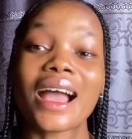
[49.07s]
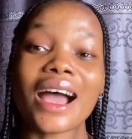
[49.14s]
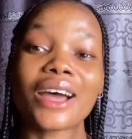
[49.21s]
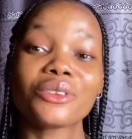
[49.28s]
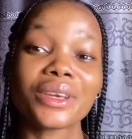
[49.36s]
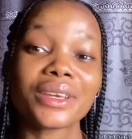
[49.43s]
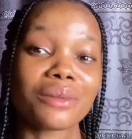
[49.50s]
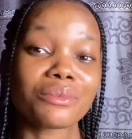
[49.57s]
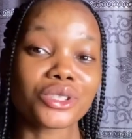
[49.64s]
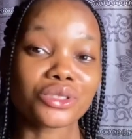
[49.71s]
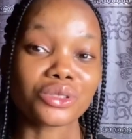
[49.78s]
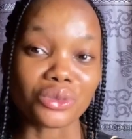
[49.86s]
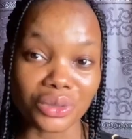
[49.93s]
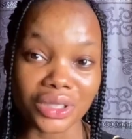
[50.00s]
I know it can be
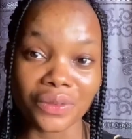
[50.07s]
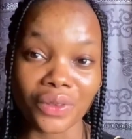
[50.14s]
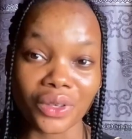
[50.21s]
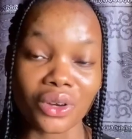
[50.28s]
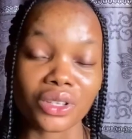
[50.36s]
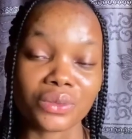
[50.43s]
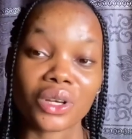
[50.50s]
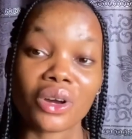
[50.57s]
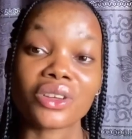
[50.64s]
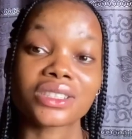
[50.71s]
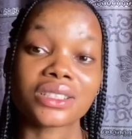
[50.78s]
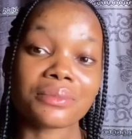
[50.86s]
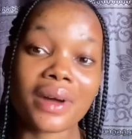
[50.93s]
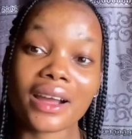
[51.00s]
so difficult
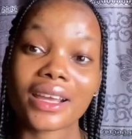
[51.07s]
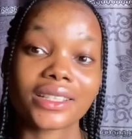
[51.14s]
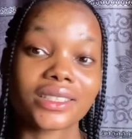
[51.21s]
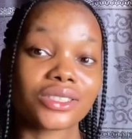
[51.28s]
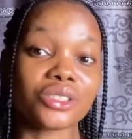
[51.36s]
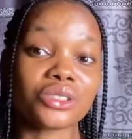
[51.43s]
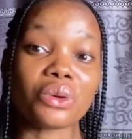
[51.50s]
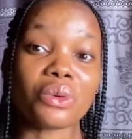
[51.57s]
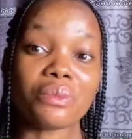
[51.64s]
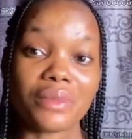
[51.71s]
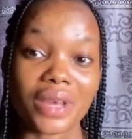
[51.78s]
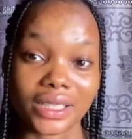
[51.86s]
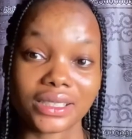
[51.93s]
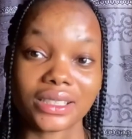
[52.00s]
because the market is so
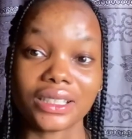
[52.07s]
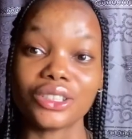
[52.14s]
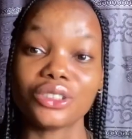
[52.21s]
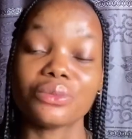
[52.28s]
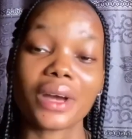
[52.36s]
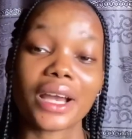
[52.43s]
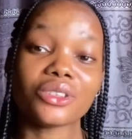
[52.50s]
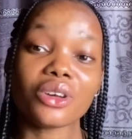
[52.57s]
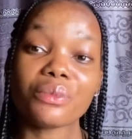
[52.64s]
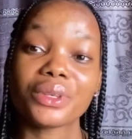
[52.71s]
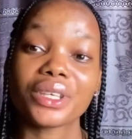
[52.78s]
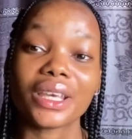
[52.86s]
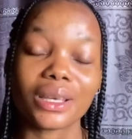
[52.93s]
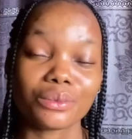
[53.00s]
messy. You might not
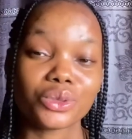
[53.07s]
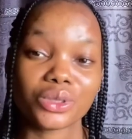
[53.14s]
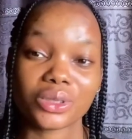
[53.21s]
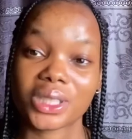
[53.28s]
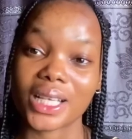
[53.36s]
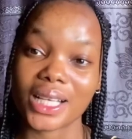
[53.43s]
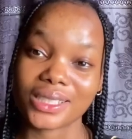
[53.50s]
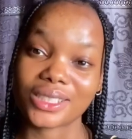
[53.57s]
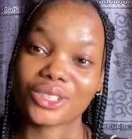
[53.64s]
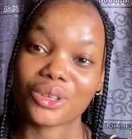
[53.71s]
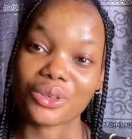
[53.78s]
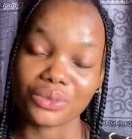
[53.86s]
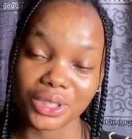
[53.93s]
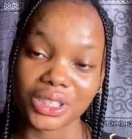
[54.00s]
be able to get
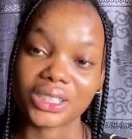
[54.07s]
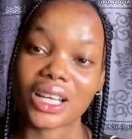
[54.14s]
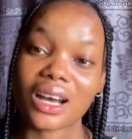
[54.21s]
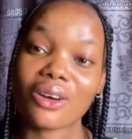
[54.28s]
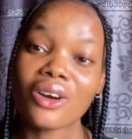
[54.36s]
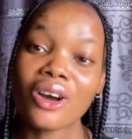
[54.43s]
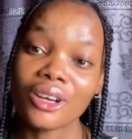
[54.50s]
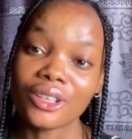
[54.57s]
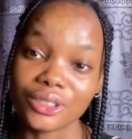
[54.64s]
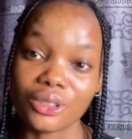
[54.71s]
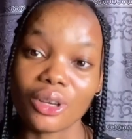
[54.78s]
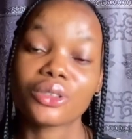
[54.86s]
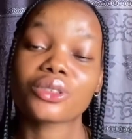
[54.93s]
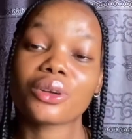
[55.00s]
the original
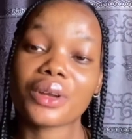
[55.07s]
Dr.